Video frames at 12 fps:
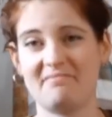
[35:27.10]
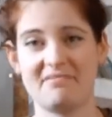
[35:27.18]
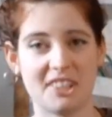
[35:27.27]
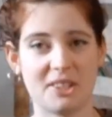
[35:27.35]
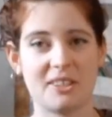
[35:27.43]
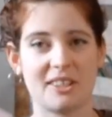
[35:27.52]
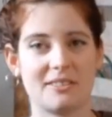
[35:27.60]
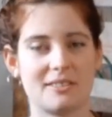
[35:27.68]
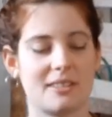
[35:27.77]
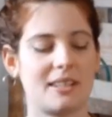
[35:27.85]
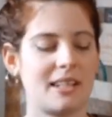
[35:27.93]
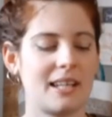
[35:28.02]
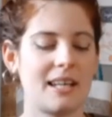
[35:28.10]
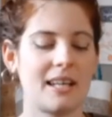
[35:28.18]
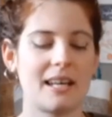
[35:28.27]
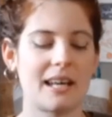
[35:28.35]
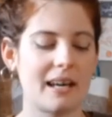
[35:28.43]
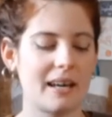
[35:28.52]
Who knows?
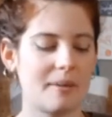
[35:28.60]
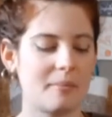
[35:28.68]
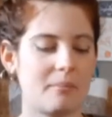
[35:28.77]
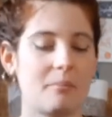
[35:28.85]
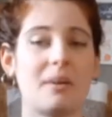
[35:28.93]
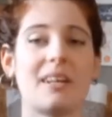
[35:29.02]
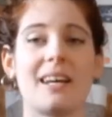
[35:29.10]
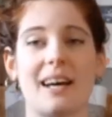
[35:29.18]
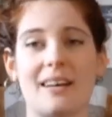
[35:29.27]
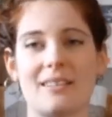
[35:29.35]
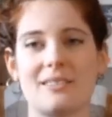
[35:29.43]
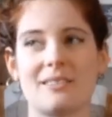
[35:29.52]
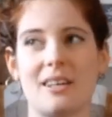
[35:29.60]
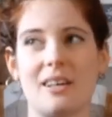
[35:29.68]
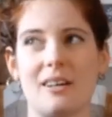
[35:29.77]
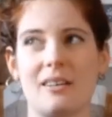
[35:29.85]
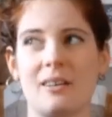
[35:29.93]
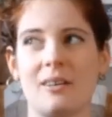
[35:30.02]
But yeah,
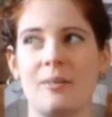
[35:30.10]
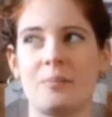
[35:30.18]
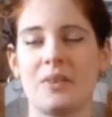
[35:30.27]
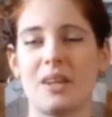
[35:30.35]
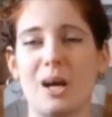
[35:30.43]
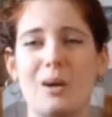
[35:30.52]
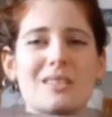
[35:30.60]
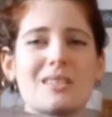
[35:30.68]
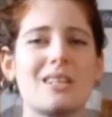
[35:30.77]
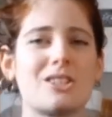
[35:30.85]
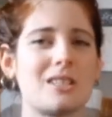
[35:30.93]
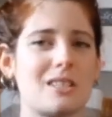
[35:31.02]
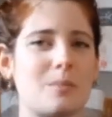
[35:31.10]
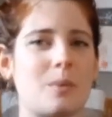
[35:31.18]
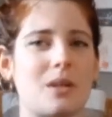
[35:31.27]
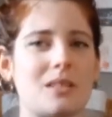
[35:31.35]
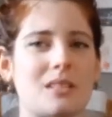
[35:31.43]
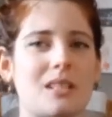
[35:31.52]
so I was initially
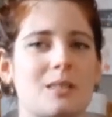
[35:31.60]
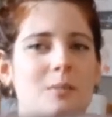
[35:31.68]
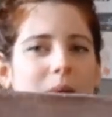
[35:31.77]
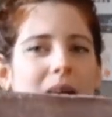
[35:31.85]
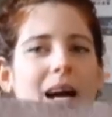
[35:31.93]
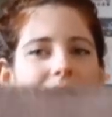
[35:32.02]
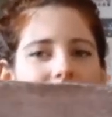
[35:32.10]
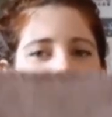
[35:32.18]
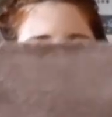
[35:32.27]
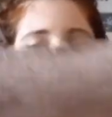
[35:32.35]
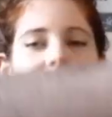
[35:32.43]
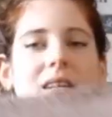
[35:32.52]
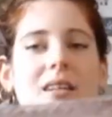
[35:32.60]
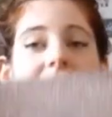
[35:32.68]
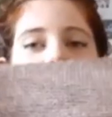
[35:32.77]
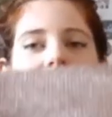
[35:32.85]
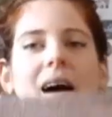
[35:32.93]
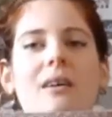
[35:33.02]
disappointed, but actually
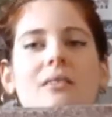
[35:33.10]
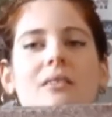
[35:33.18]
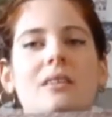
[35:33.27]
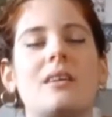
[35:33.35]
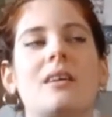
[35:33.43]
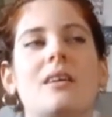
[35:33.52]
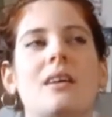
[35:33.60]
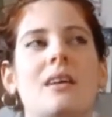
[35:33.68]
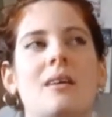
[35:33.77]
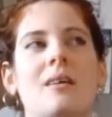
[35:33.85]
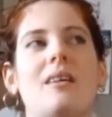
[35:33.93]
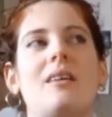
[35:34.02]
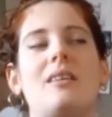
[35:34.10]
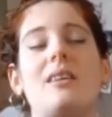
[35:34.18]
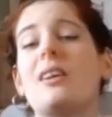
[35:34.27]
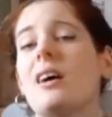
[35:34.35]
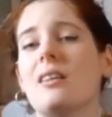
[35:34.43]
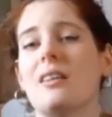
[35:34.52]
now, you
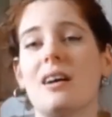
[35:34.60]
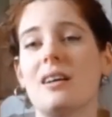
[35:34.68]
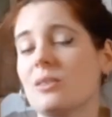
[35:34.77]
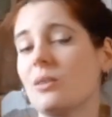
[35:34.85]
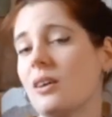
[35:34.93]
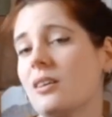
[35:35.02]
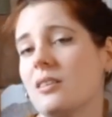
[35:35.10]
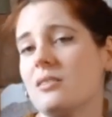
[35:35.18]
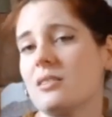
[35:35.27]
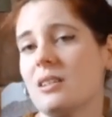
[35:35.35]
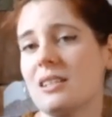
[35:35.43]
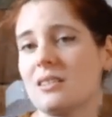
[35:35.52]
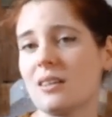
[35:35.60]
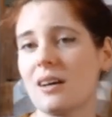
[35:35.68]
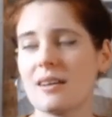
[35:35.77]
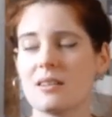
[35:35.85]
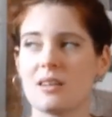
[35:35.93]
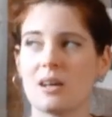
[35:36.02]
know, it's quite good. It isn't a
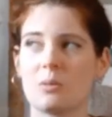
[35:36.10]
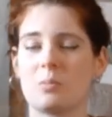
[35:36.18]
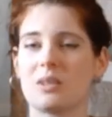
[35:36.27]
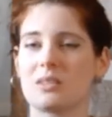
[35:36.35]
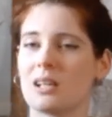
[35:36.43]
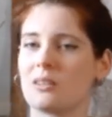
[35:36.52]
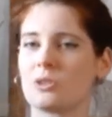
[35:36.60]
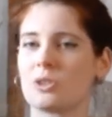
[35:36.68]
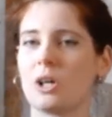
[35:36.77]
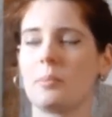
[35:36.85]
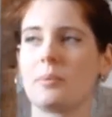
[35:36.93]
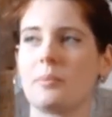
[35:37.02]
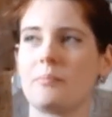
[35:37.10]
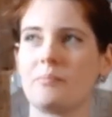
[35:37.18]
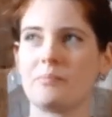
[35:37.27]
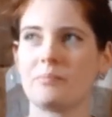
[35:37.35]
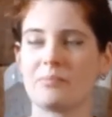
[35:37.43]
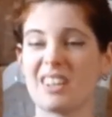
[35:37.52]
colour that I would have picked out in a shop.
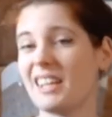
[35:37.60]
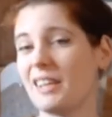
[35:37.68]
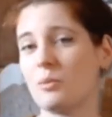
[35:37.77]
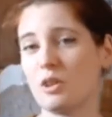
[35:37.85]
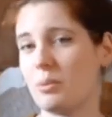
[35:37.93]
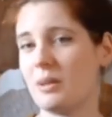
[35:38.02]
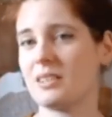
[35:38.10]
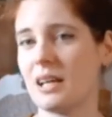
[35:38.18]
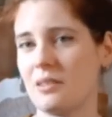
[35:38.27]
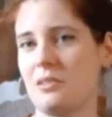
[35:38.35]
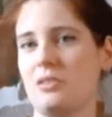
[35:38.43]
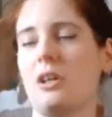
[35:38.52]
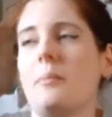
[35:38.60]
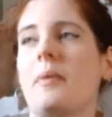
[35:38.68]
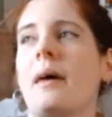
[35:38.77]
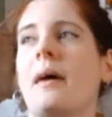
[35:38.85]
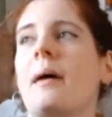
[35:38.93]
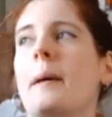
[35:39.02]
I never would have picked it out in a shop.
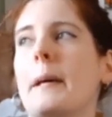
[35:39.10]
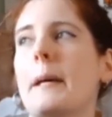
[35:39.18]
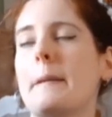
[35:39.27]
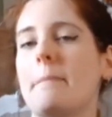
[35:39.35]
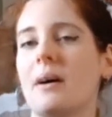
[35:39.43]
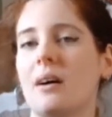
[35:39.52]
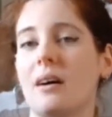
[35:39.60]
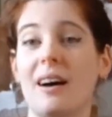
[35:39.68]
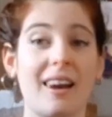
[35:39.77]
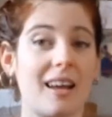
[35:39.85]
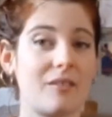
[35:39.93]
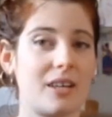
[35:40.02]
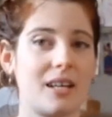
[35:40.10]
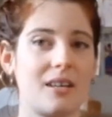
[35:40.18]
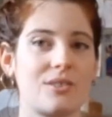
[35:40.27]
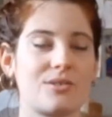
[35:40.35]
but I love it.